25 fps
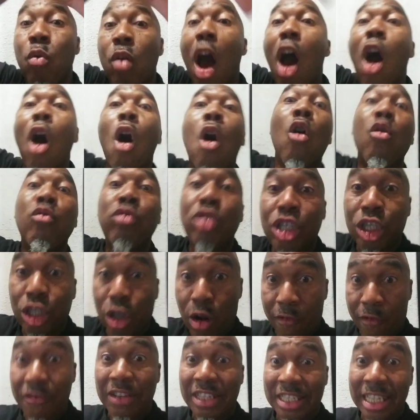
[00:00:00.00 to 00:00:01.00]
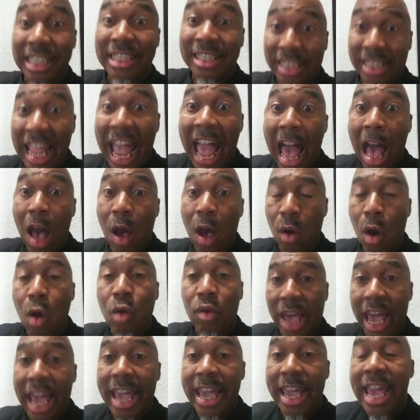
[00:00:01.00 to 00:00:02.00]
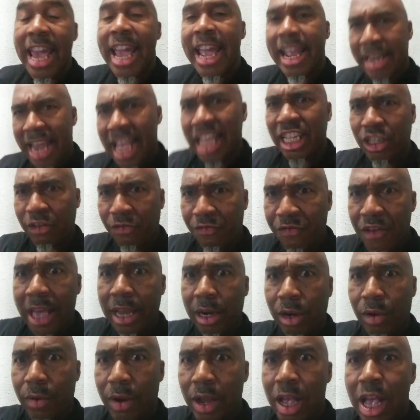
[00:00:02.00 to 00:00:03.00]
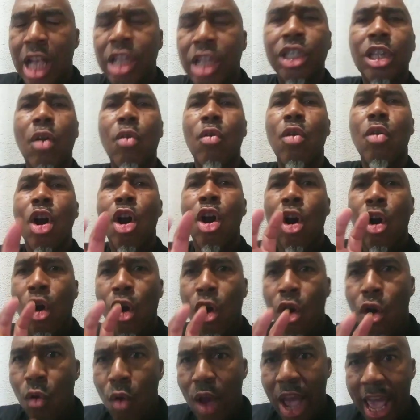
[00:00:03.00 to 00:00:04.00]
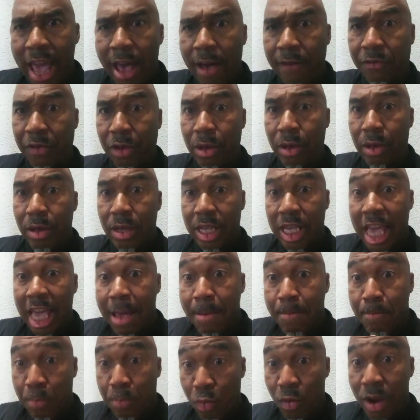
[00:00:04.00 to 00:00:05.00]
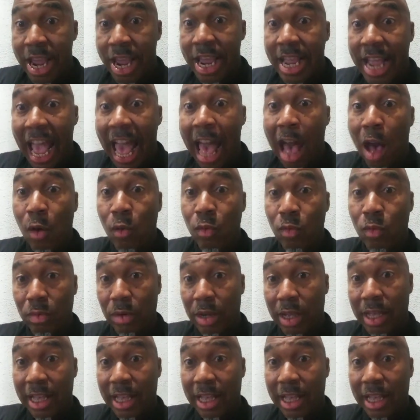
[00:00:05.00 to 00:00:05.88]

on all surfaces style, okay? And that's Federer. So whoever can bring out